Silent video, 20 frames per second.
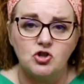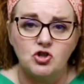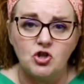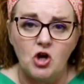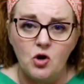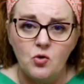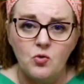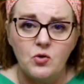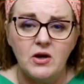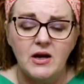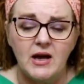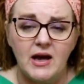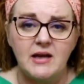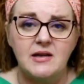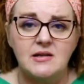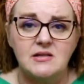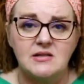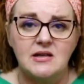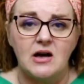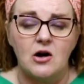don't get
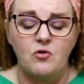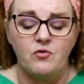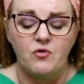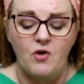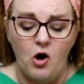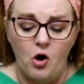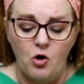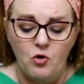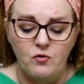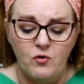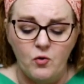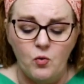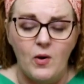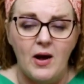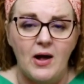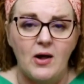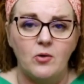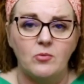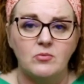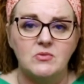yourself
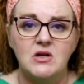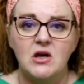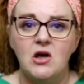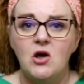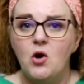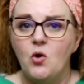overwhelmed